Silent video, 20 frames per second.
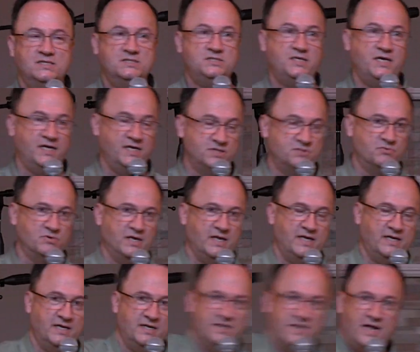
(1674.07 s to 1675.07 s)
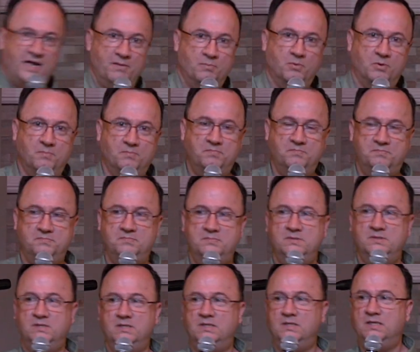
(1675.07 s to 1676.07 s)
She is related to
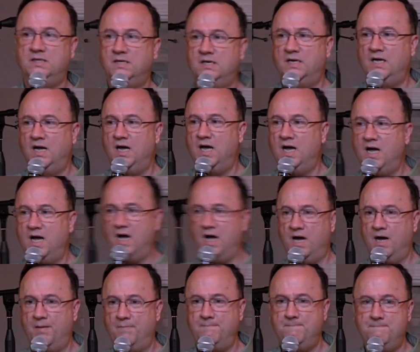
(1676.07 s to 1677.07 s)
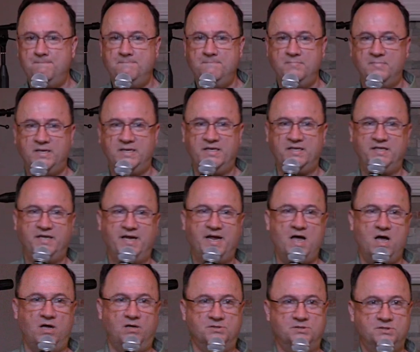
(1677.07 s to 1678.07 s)
Abram. Anything
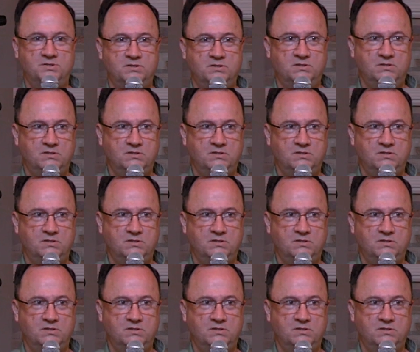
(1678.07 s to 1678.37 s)
else?